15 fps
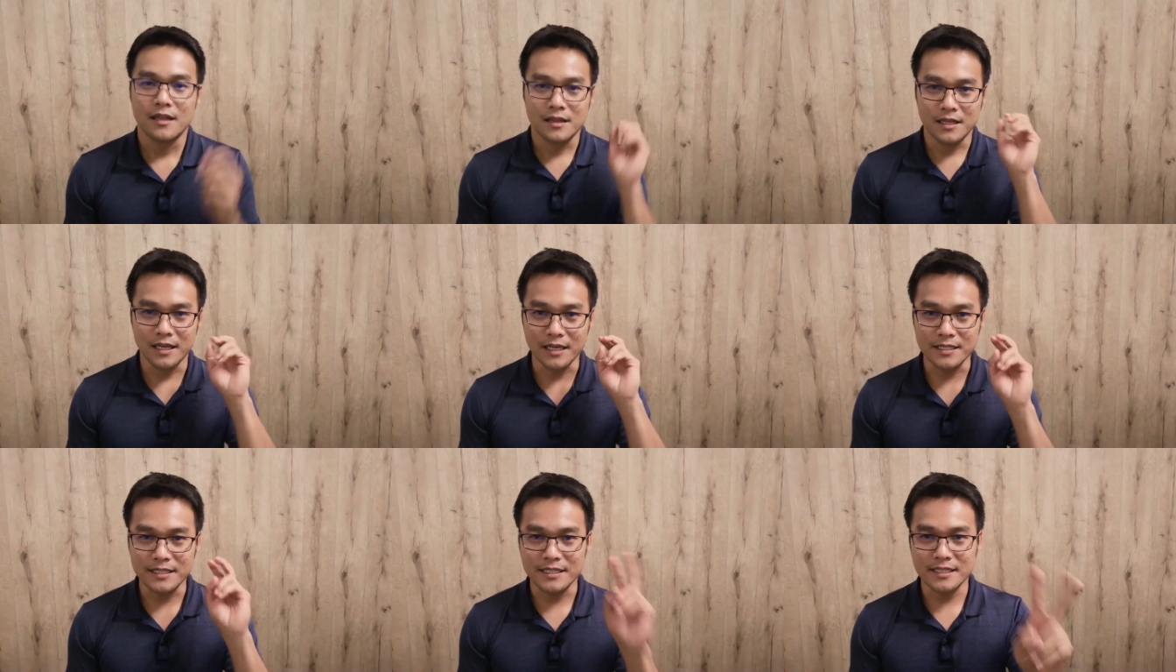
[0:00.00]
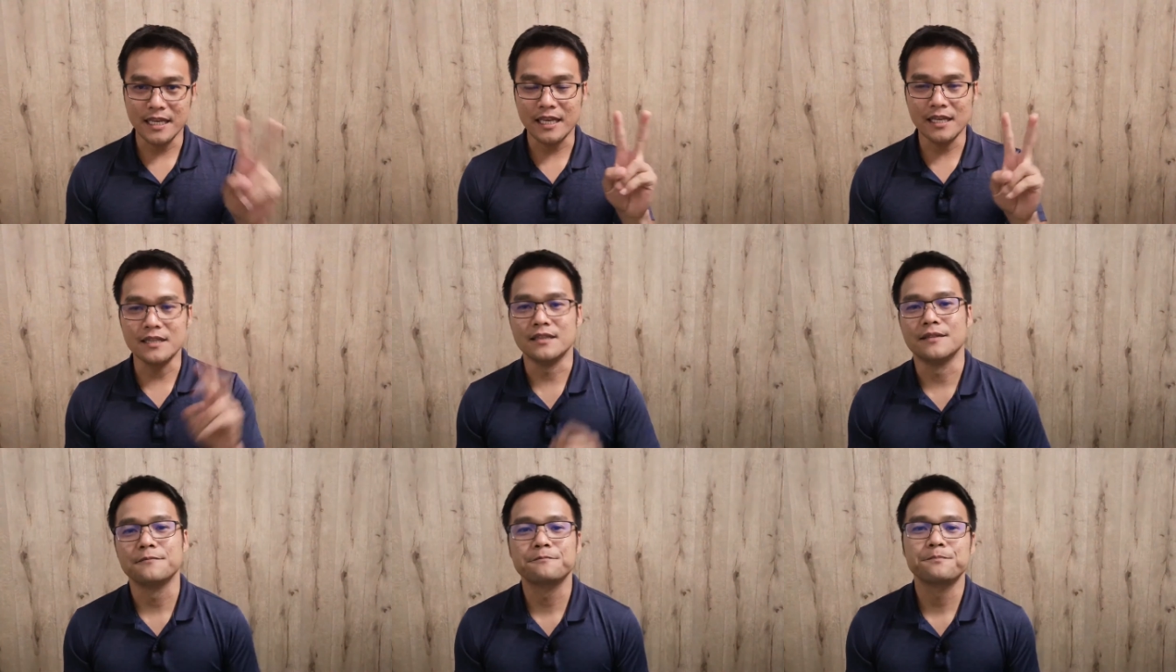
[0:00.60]
The
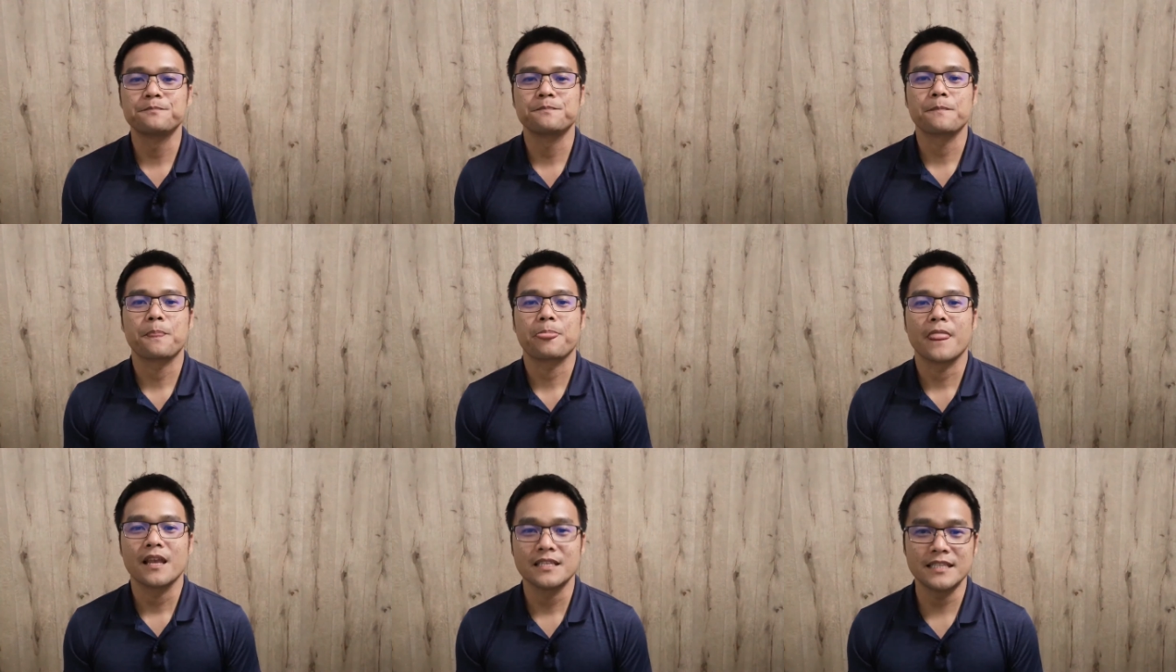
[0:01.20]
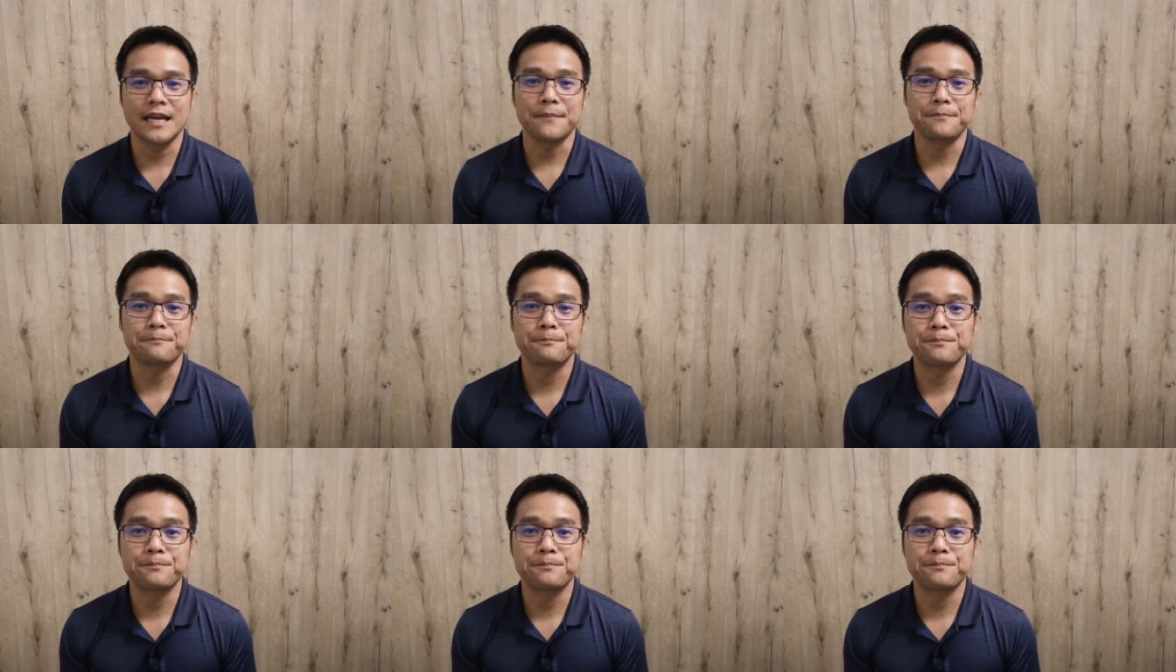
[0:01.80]
second step,